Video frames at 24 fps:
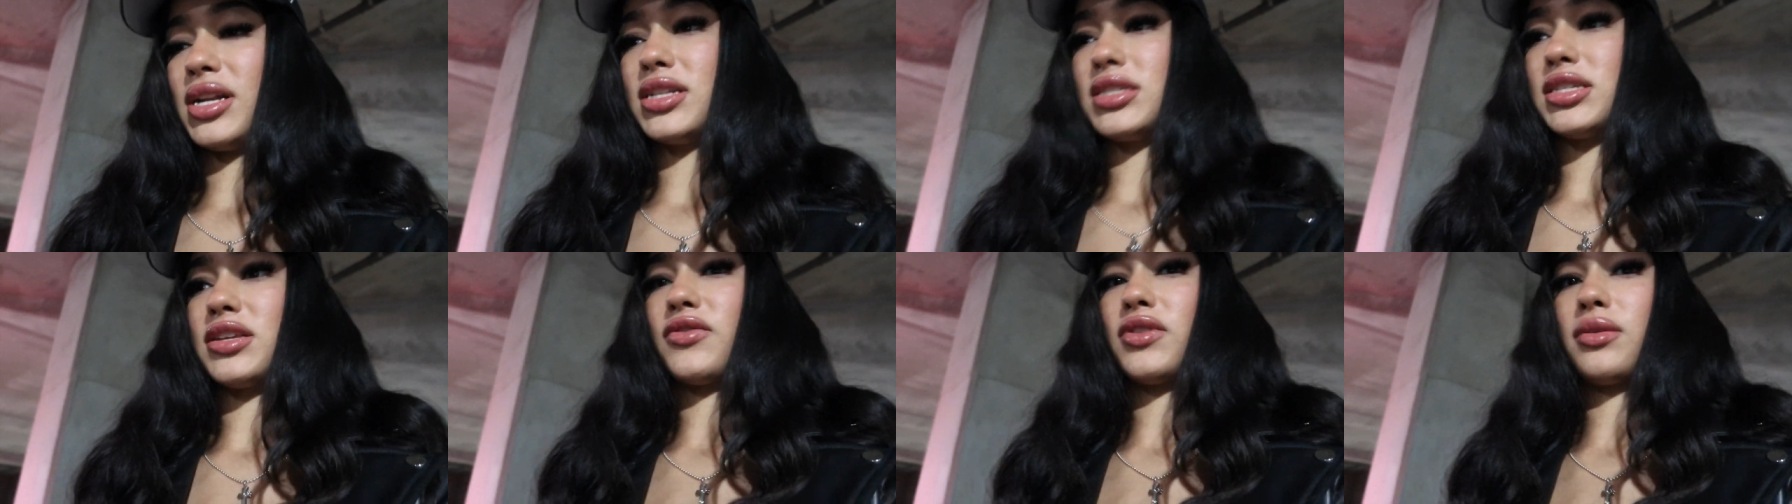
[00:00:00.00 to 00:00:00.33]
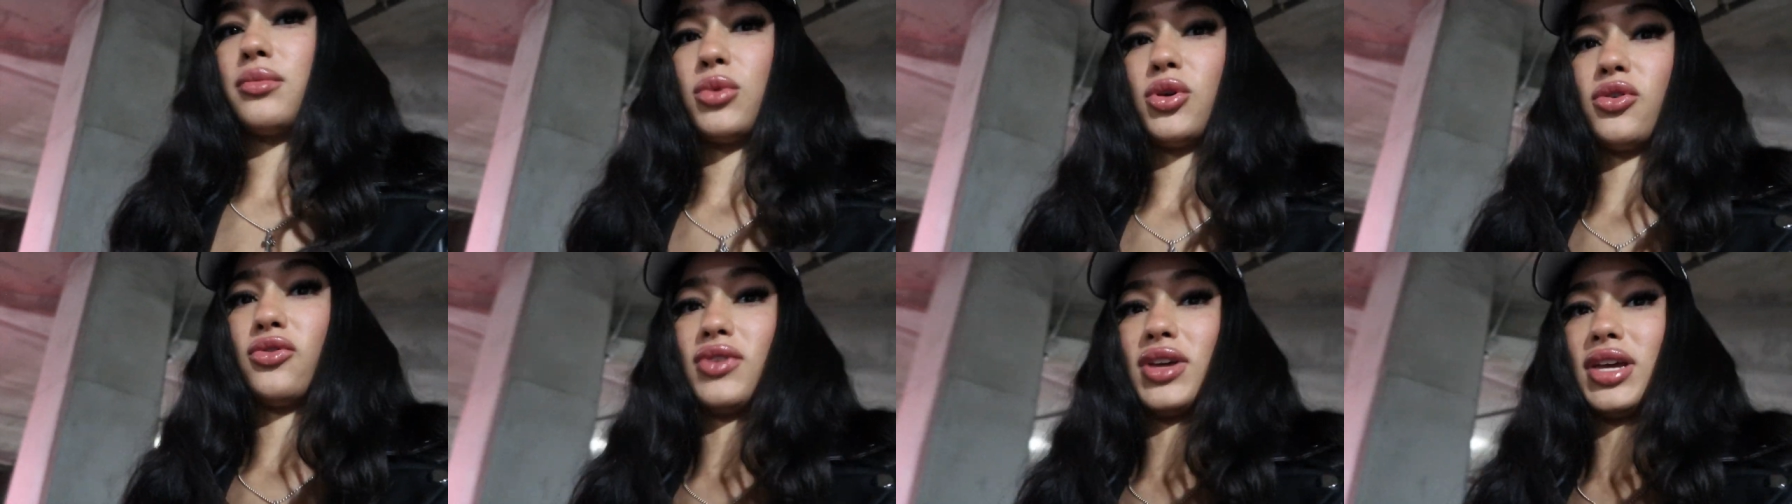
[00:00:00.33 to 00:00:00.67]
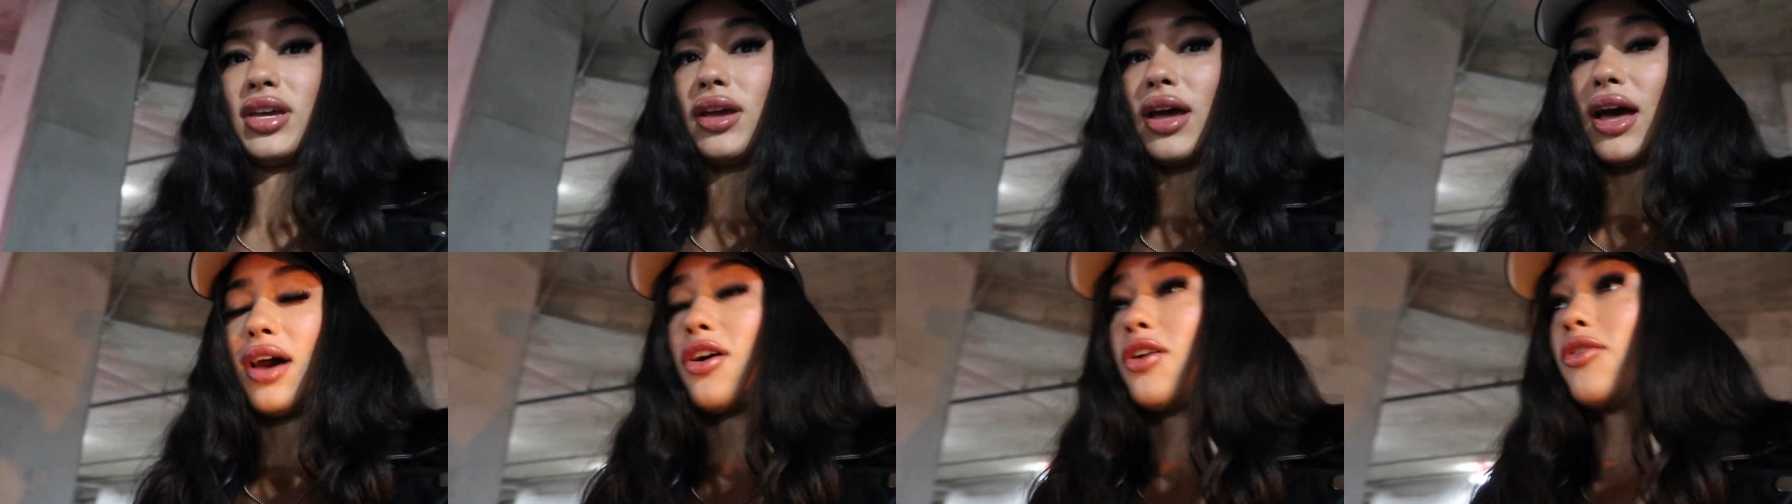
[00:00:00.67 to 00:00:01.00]
minutes of the
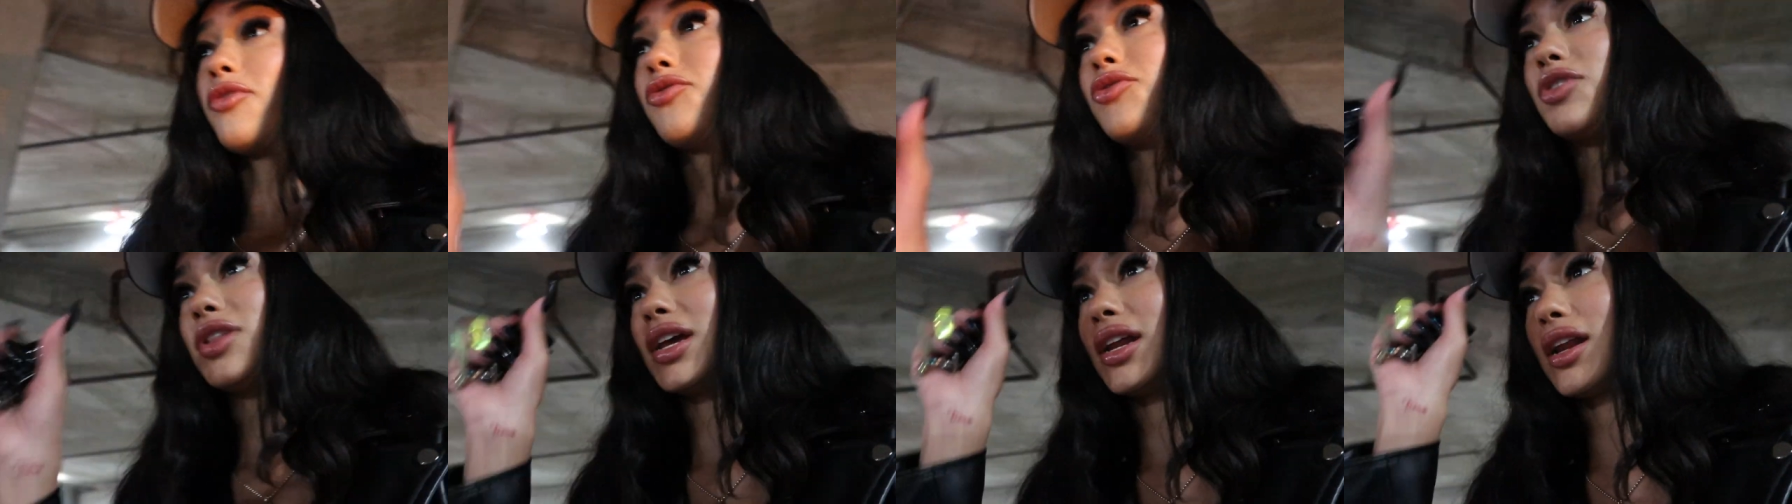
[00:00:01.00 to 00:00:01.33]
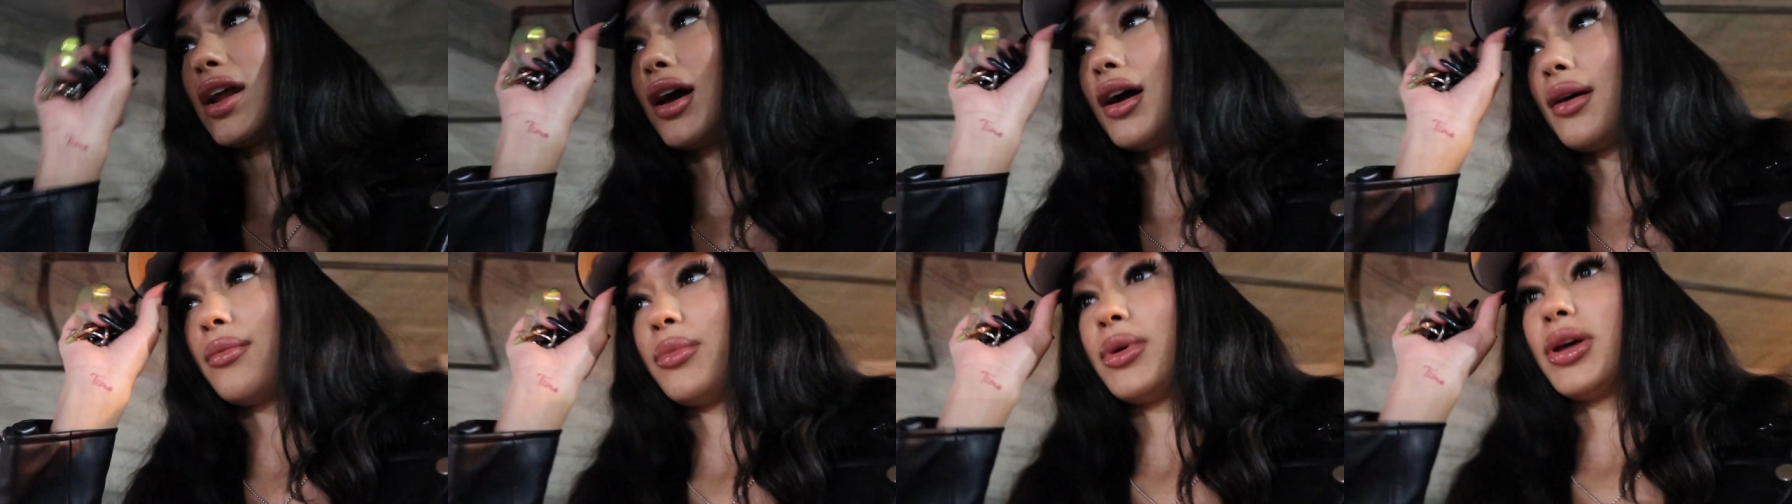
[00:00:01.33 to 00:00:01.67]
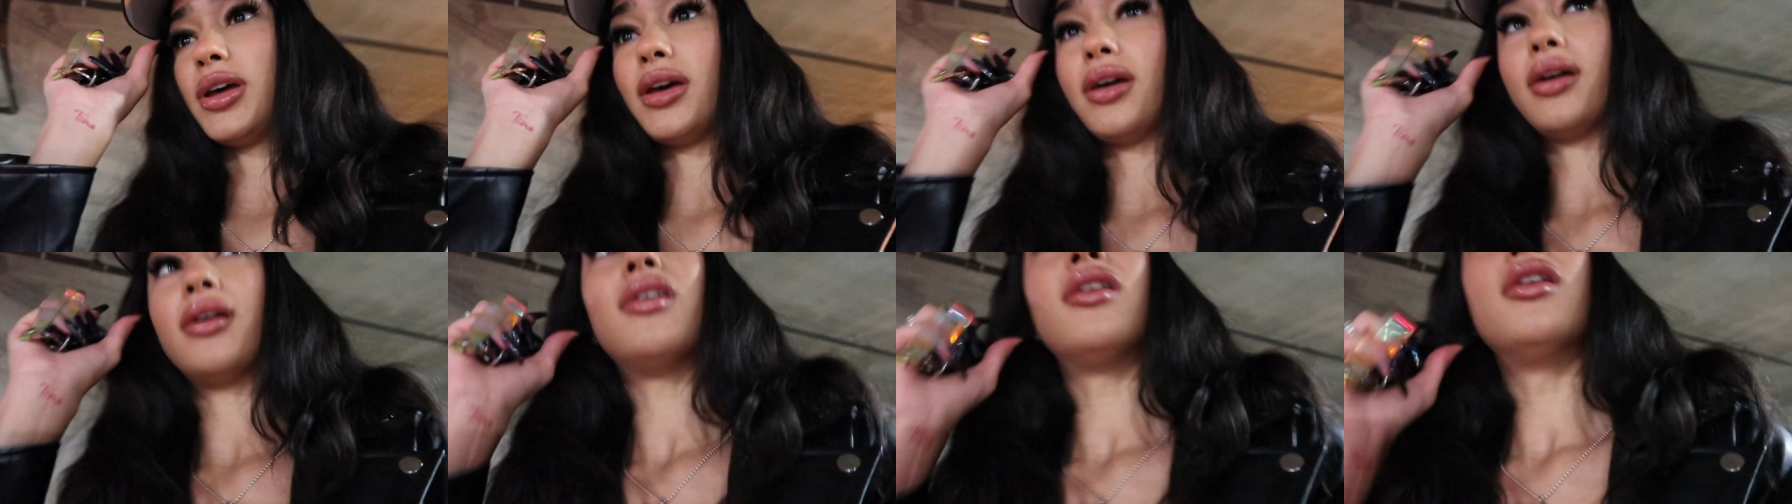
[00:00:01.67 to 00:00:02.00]
movie. Hopefully not,
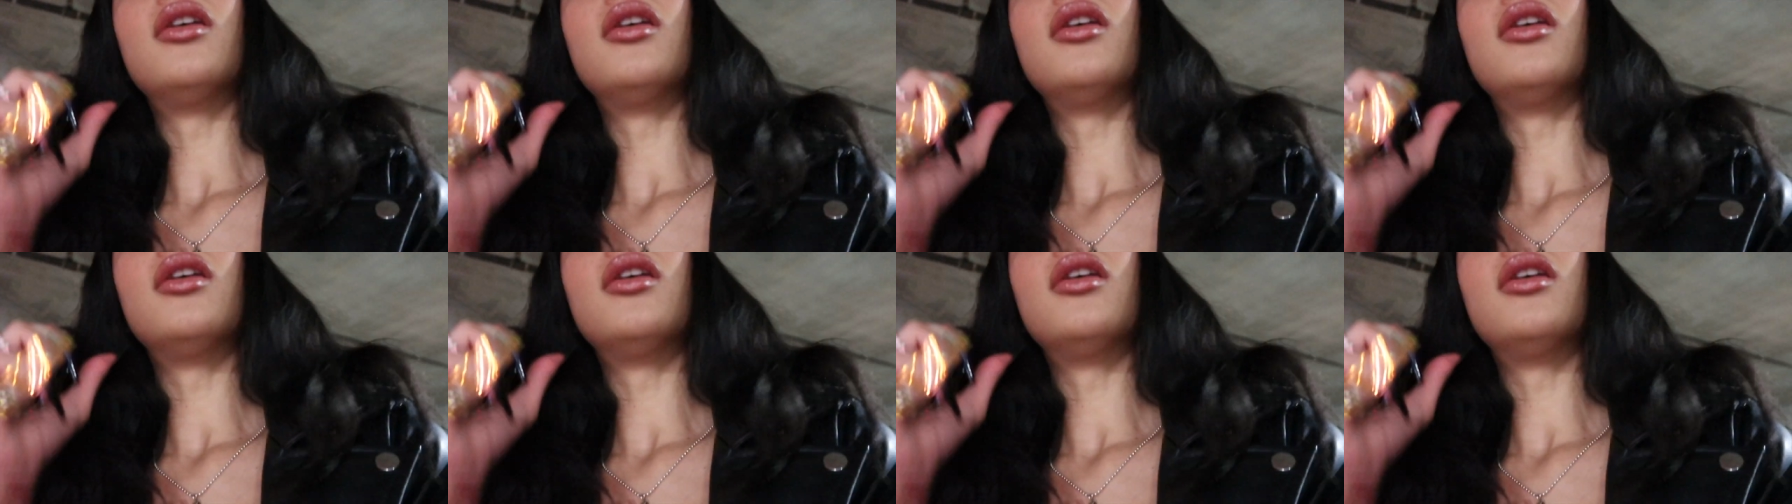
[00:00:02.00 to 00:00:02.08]
but